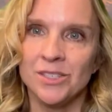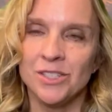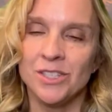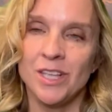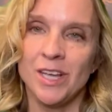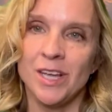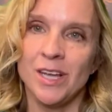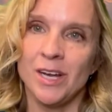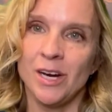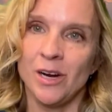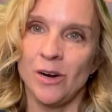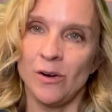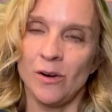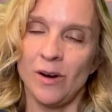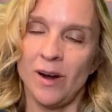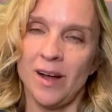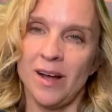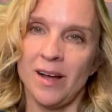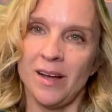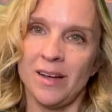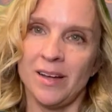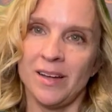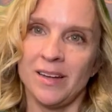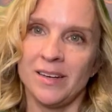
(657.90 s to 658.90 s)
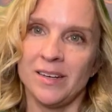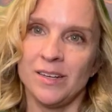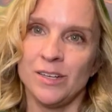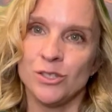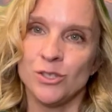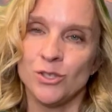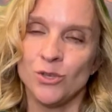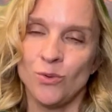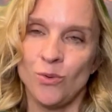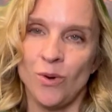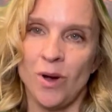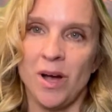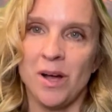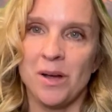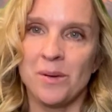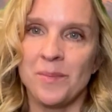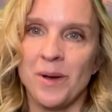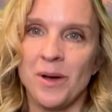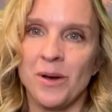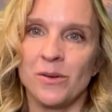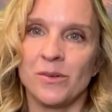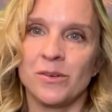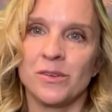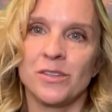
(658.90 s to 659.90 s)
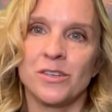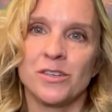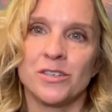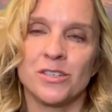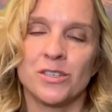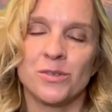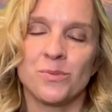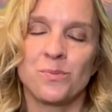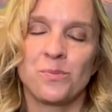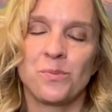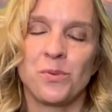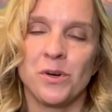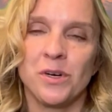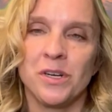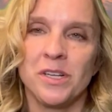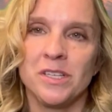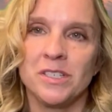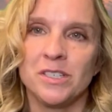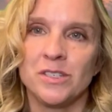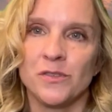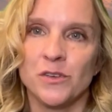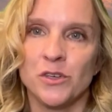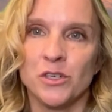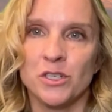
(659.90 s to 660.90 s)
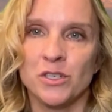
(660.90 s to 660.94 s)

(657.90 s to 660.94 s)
they are on Squaw Mountain, there's pretty diverse